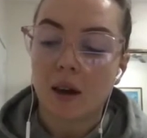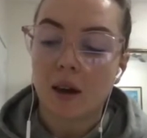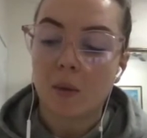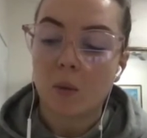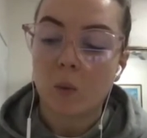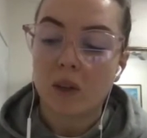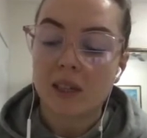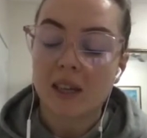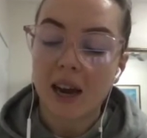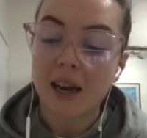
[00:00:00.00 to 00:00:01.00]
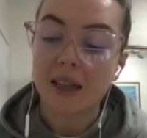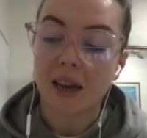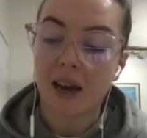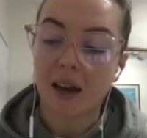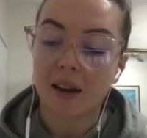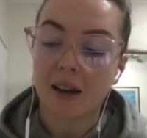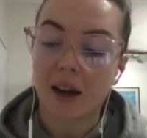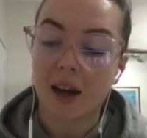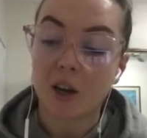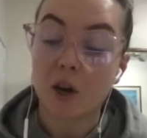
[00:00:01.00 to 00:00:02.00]
with saying that
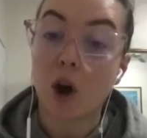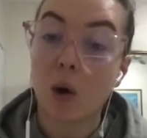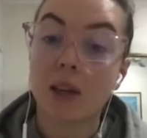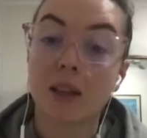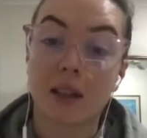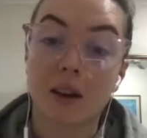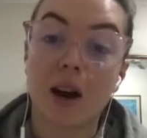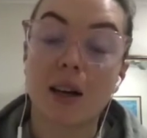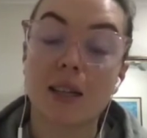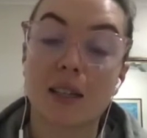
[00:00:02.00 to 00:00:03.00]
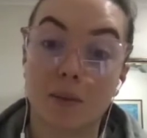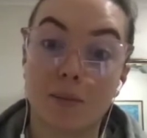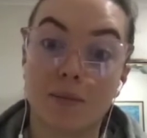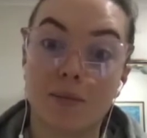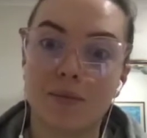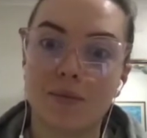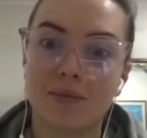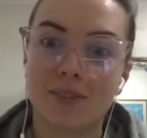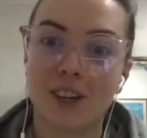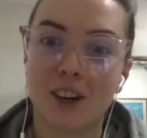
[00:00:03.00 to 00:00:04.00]
and knowing that there are some,
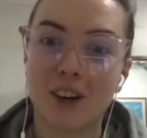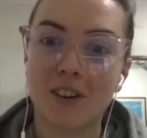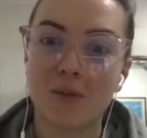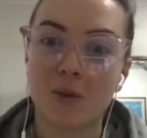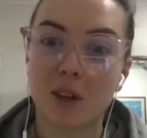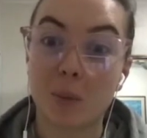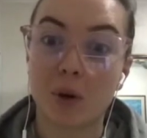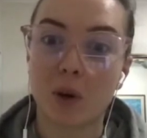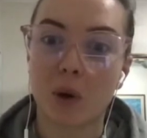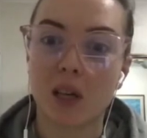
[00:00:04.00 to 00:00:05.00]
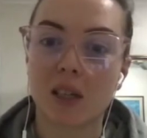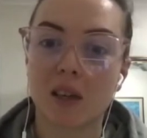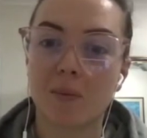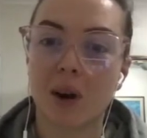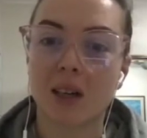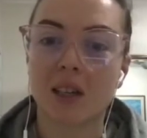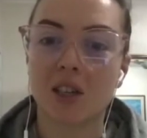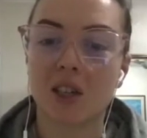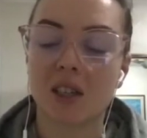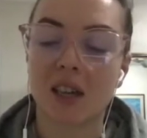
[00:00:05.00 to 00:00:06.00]
you know, really progressive
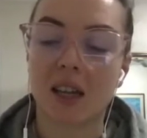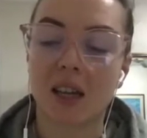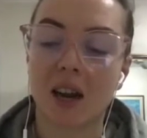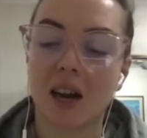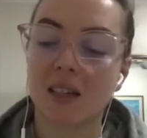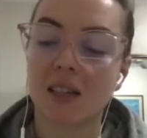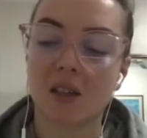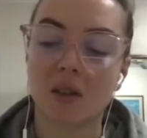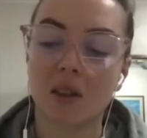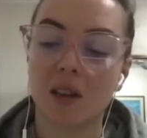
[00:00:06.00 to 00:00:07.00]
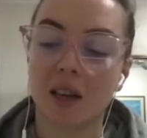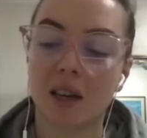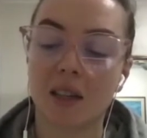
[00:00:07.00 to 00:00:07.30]
practitioners out there, I still think it's